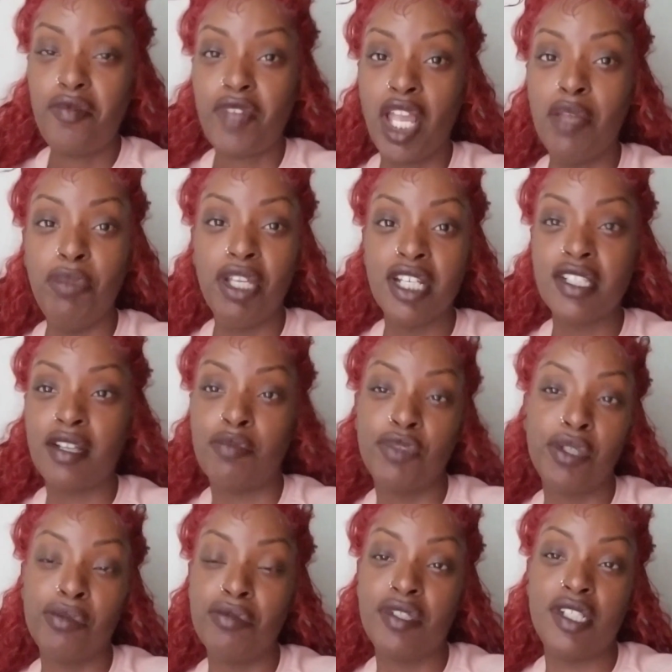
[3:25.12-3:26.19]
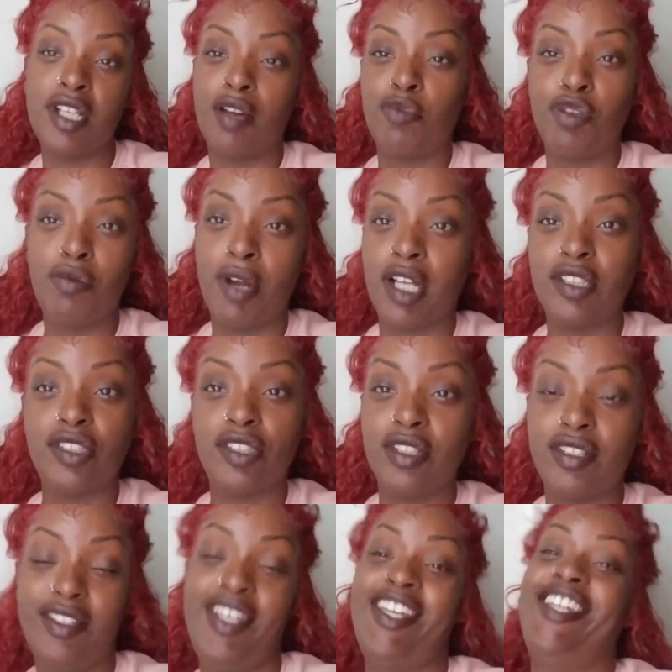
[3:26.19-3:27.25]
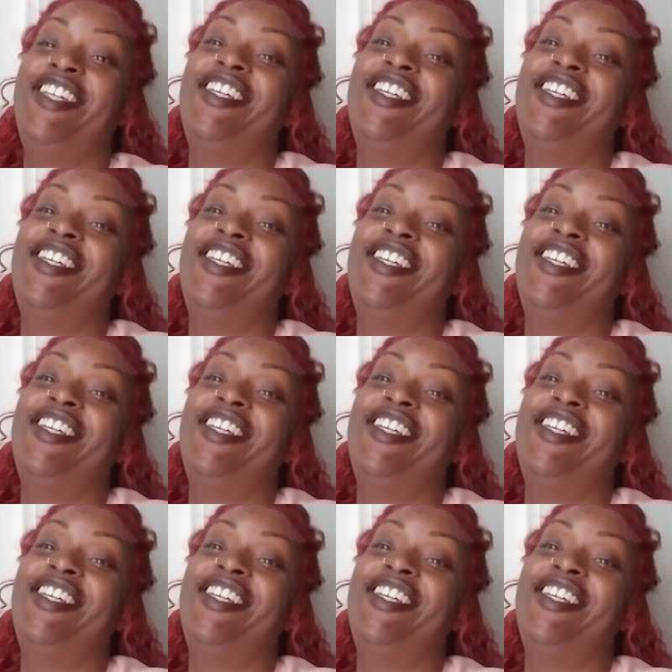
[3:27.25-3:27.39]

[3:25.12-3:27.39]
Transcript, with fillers: And because I'm nosy, I be watching it.